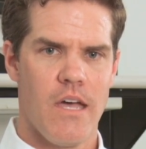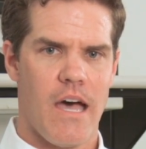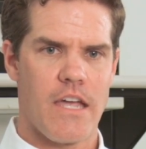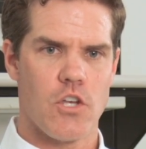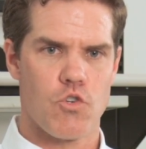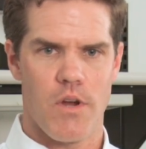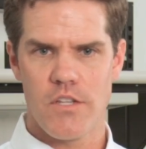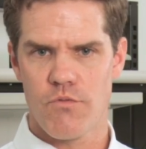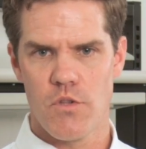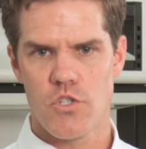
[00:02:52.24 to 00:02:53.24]
I can
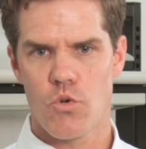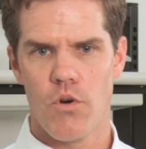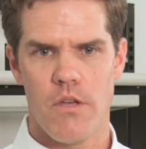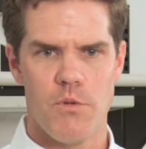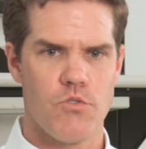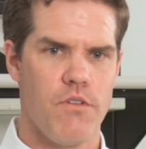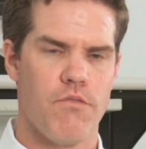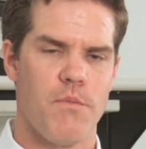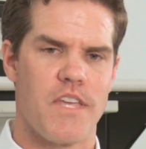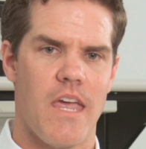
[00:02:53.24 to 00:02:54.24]
transfer the stored imagery
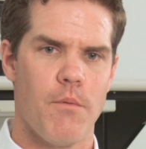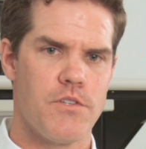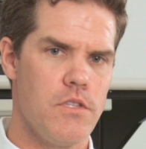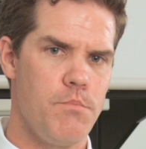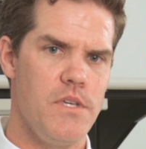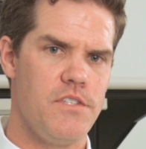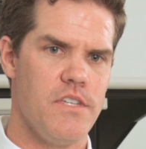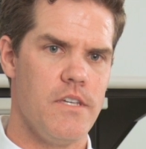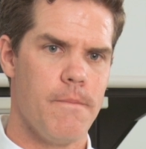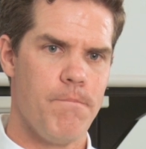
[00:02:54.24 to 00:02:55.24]
from the camera to the
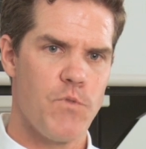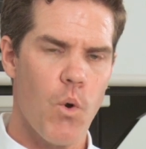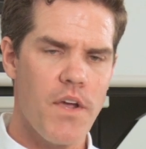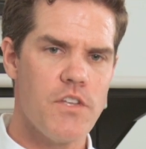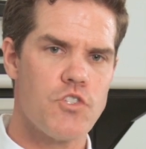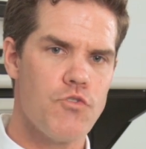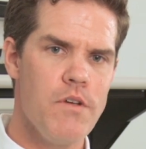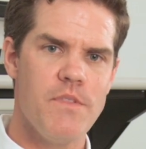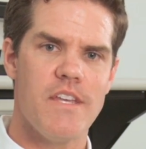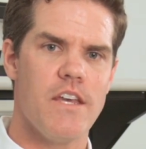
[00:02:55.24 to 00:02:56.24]
PC, or I can
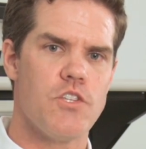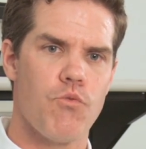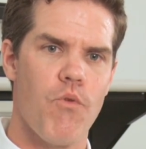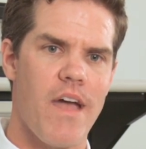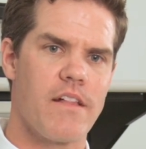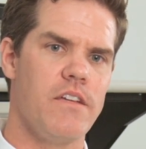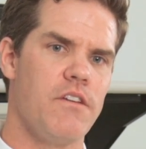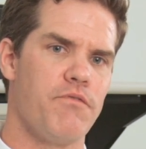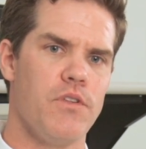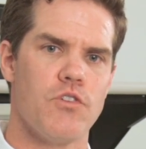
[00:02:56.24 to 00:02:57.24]
stream the data directly
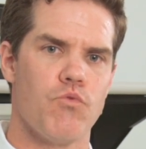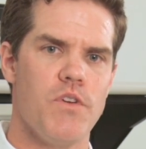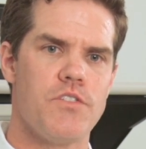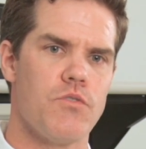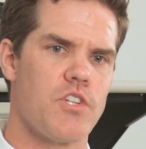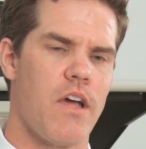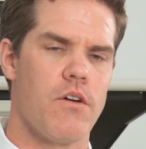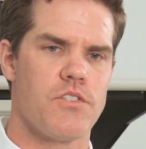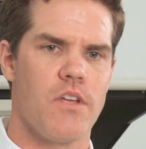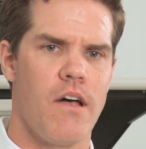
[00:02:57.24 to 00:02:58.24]
into FLIR's Research
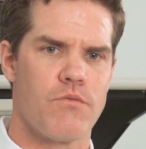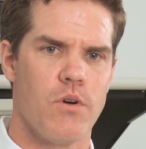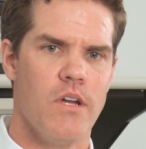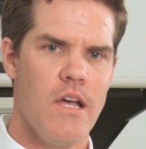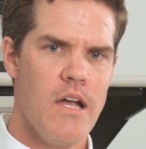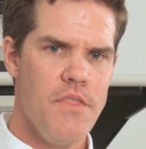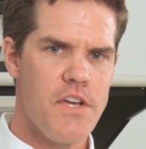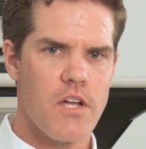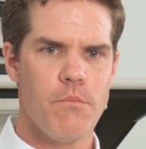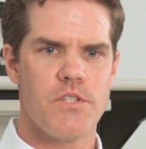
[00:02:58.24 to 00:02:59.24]
IR software
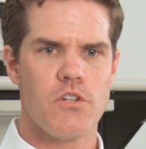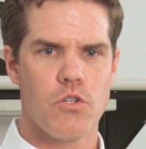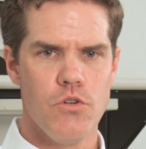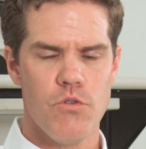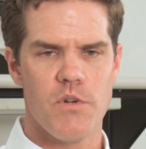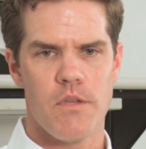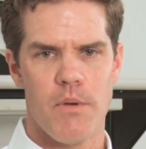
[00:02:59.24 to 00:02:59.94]
that comes included with the